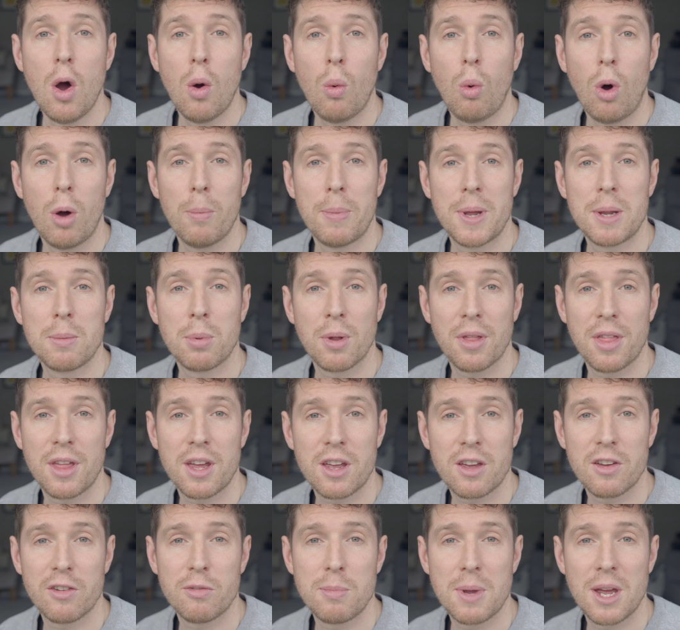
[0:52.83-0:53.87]
what people
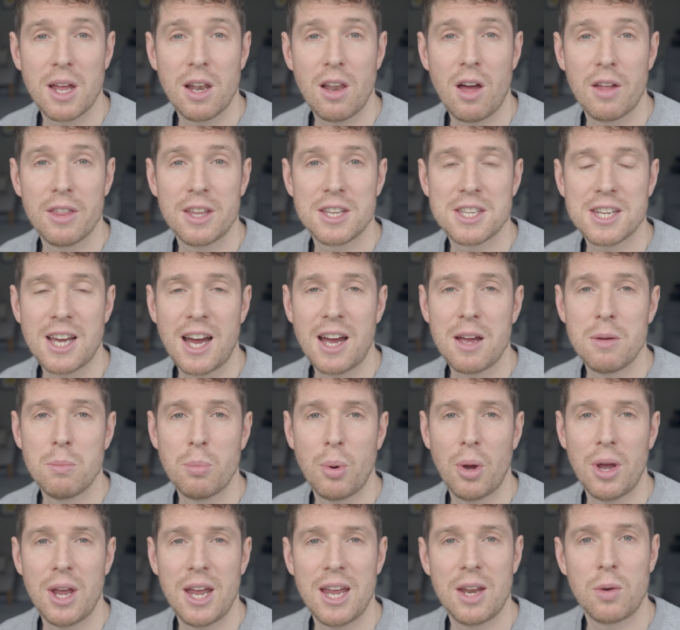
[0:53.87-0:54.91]
think of me a lot of the time,
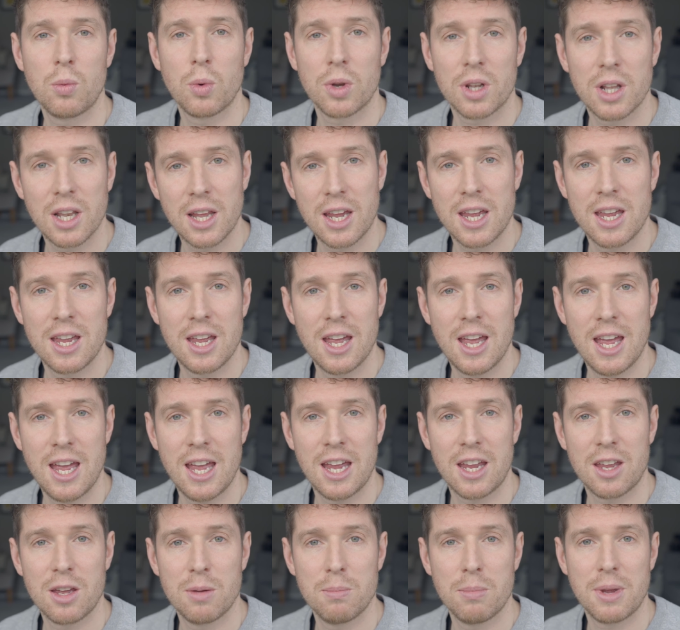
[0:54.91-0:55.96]
but inwardly
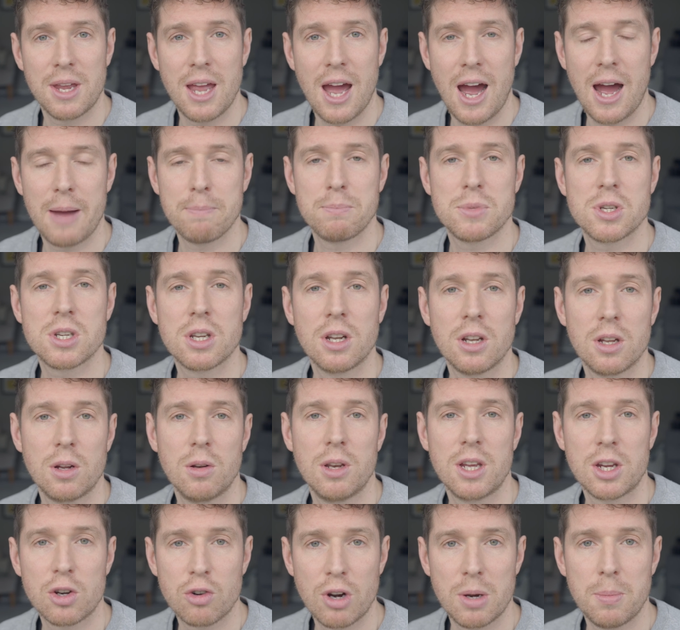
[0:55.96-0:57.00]
it can be
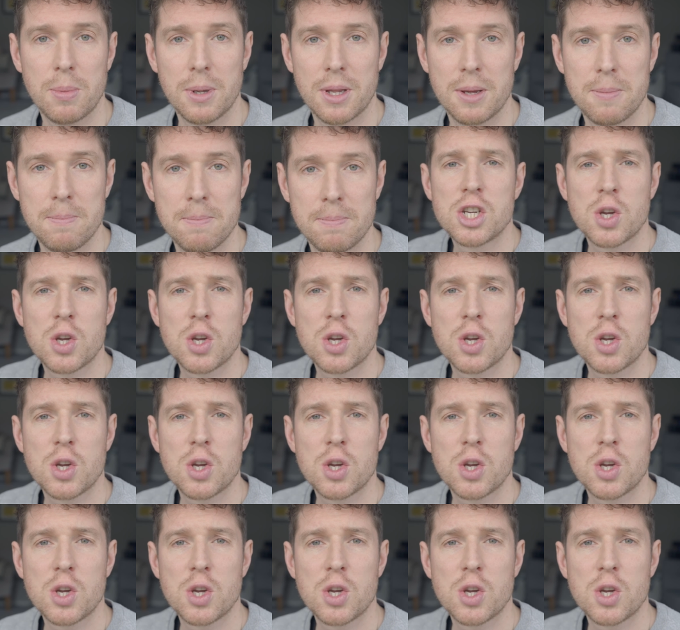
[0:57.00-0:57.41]
absolutely crippling.